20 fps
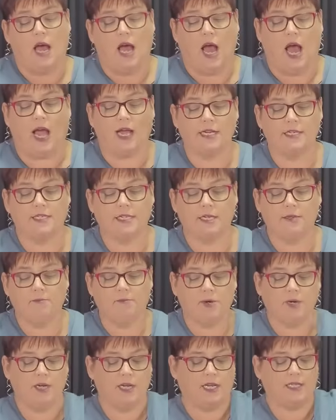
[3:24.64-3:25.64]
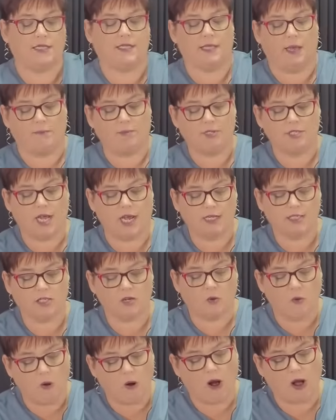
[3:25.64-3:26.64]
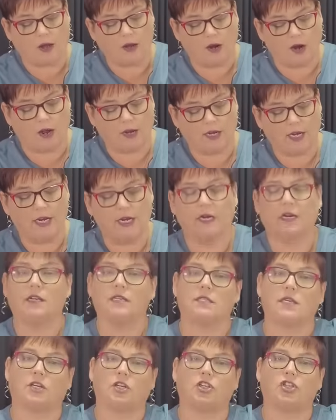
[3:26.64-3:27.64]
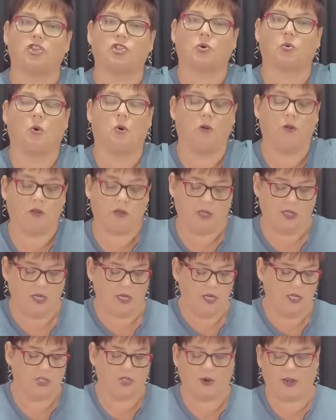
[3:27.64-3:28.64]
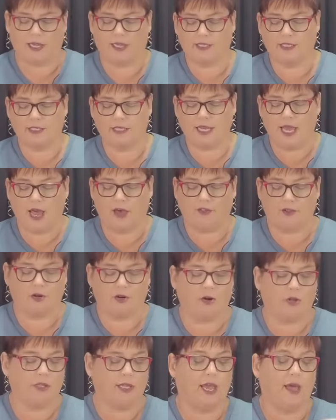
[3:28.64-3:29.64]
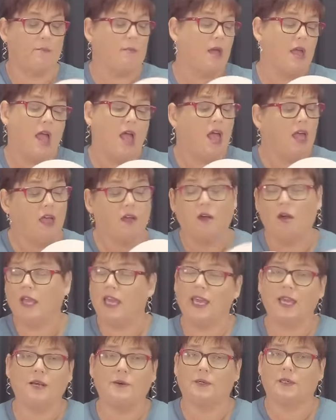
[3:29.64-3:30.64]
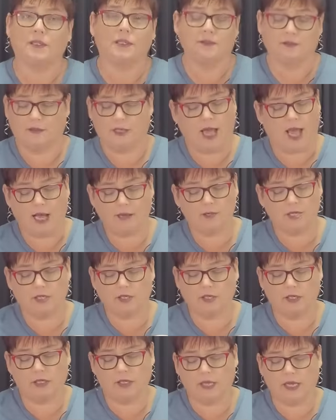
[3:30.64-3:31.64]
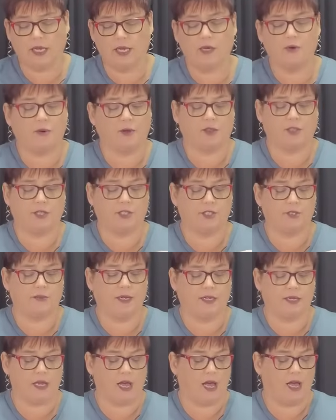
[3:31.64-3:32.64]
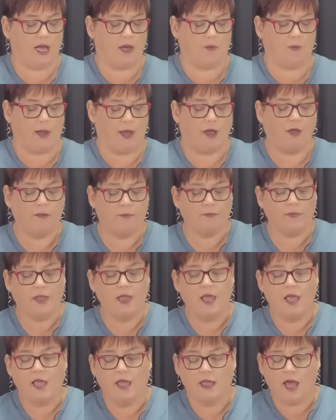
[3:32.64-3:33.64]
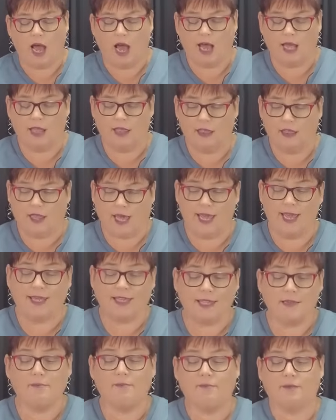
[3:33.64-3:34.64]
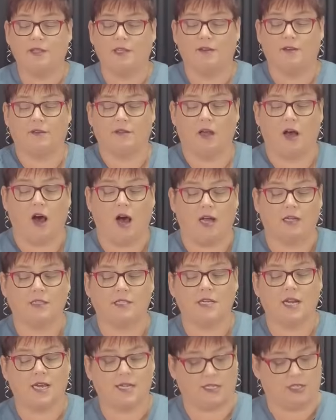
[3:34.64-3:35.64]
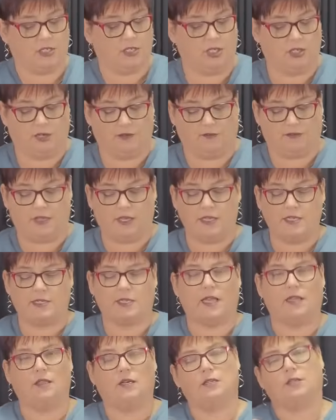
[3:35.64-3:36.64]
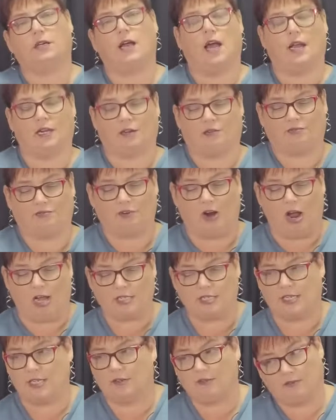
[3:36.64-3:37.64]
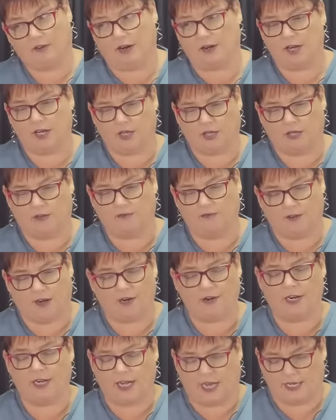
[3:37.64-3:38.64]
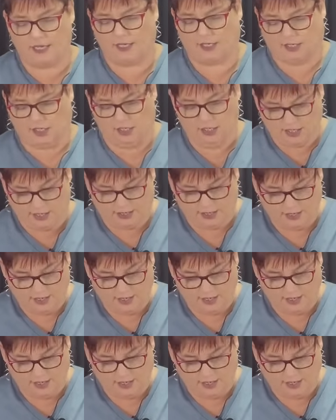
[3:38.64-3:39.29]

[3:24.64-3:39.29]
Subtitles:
I did put a Sempertex quad on here as a control so I could see how they're holding up. Equal, absolutely equal. They're doing well. I like the oxidized look of these. They look kind of frosted, very, very nice look.